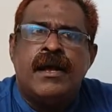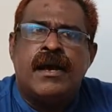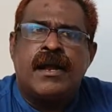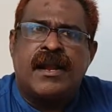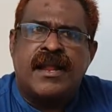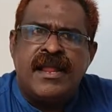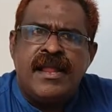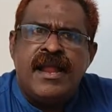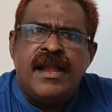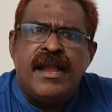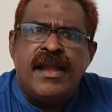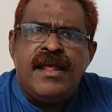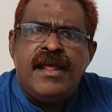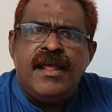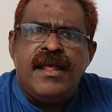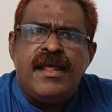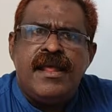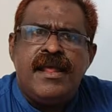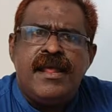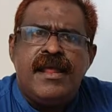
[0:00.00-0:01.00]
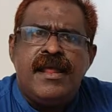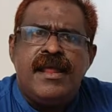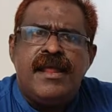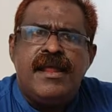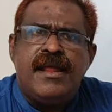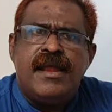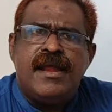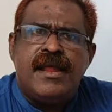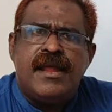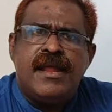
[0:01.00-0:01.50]
really
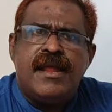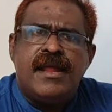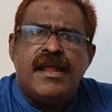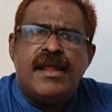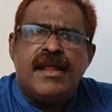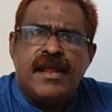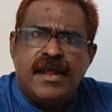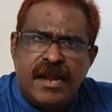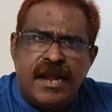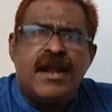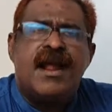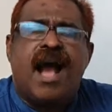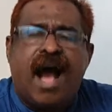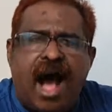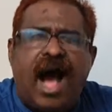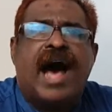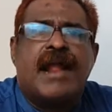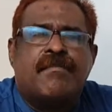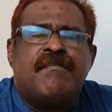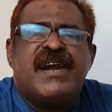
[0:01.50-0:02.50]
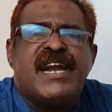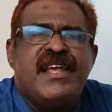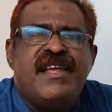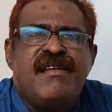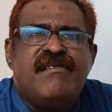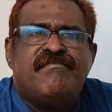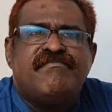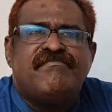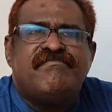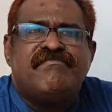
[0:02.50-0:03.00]
in
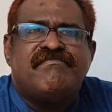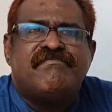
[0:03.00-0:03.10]
harmony?